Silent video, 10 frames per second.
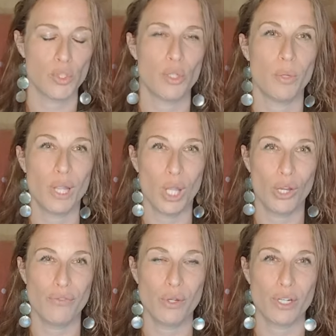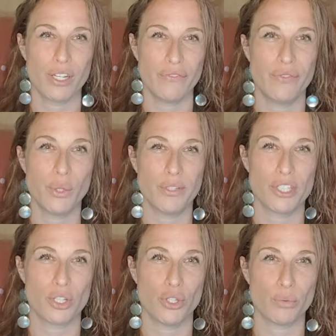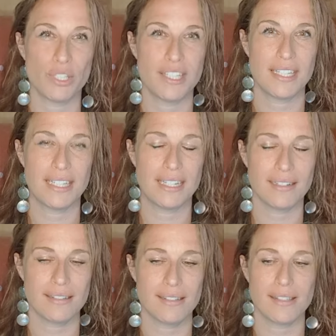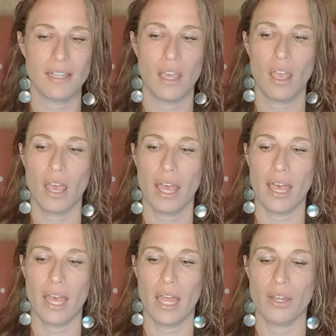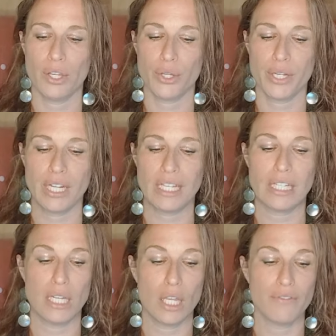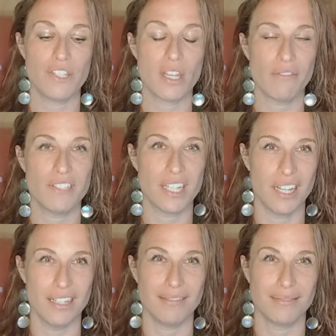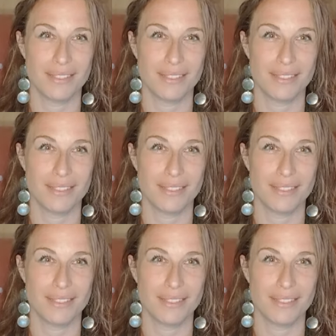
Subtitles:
So a lot of you are going to focus on your routines and you're going to get a lot of stuff done.